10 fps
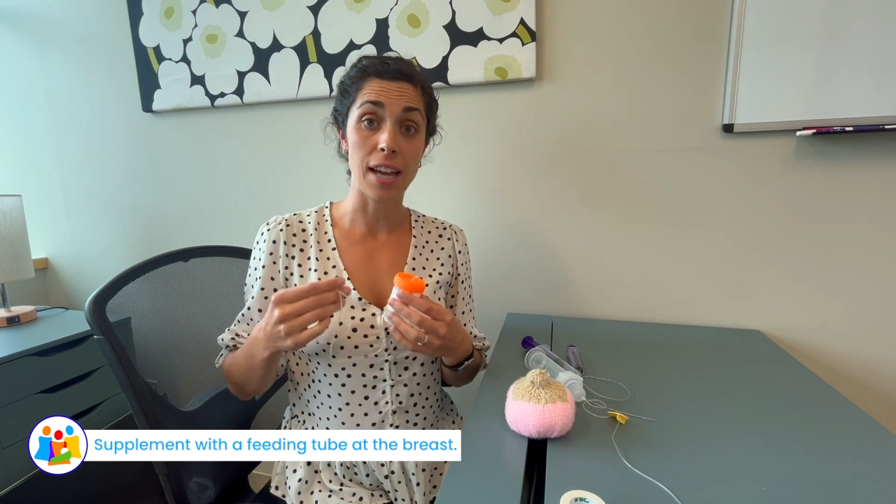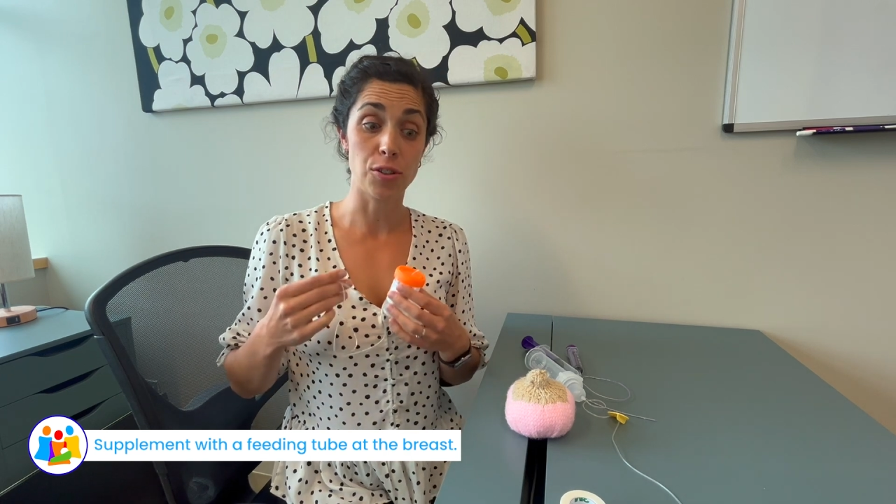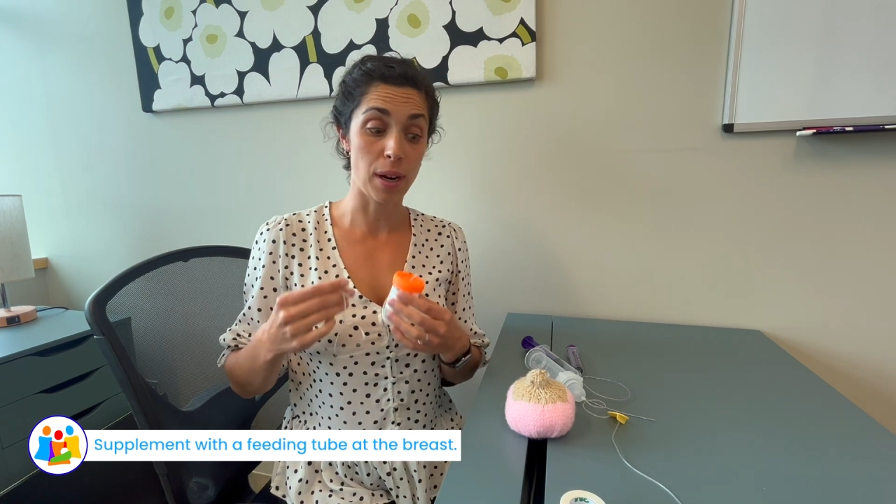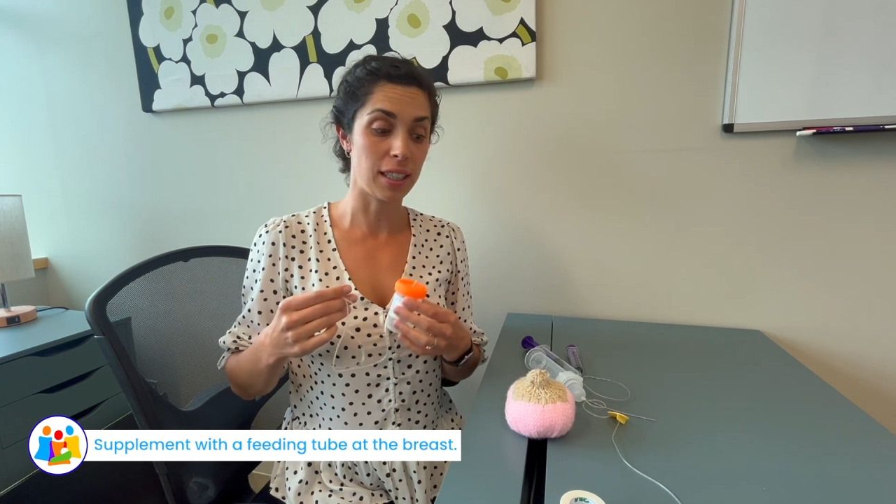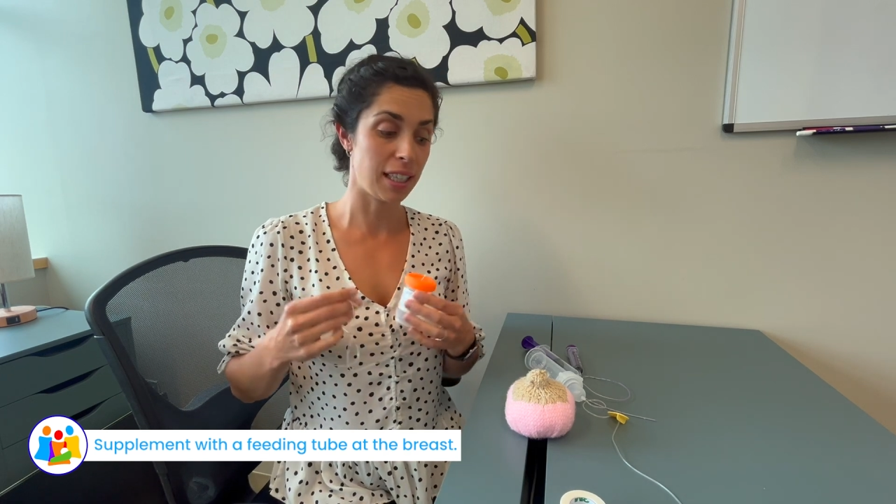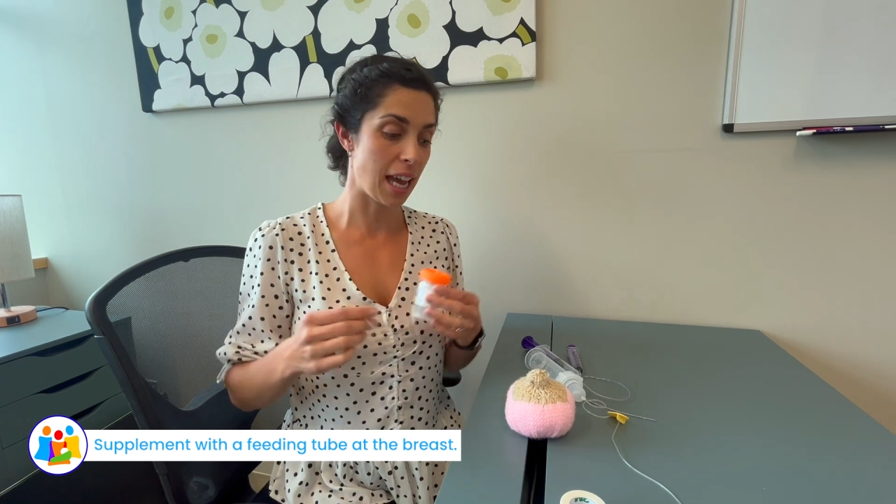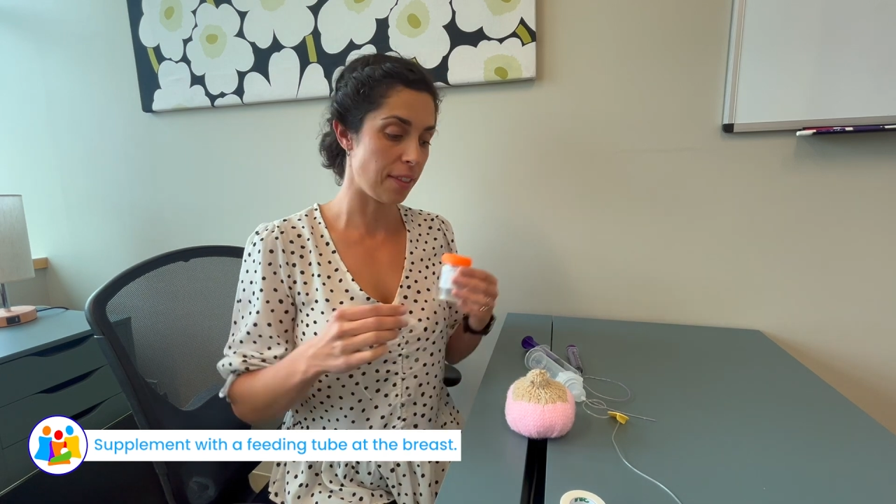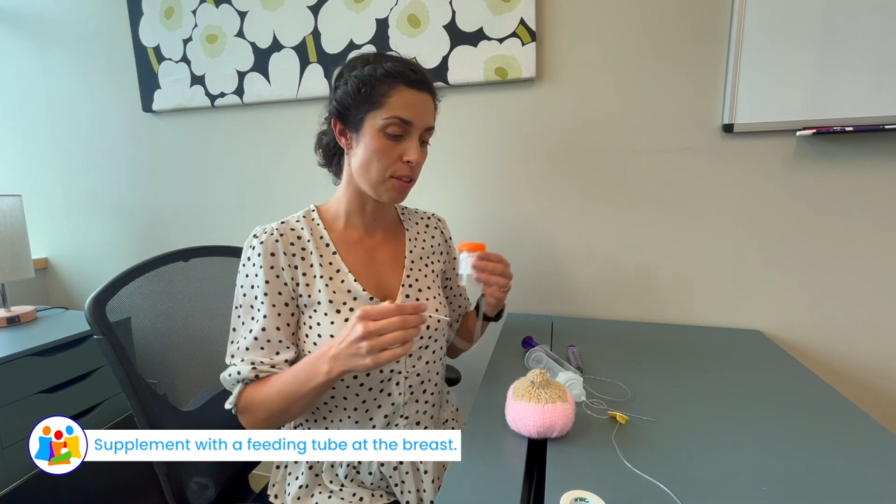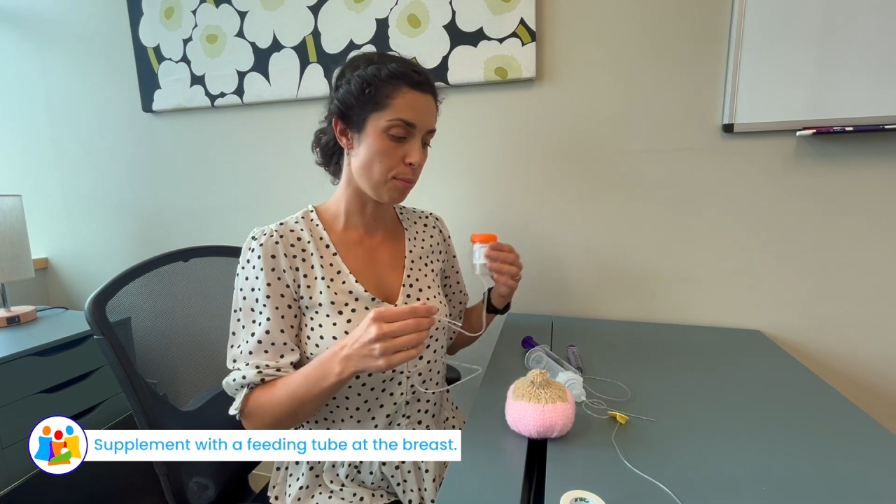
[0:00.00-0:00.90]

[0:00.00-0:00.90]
directly at the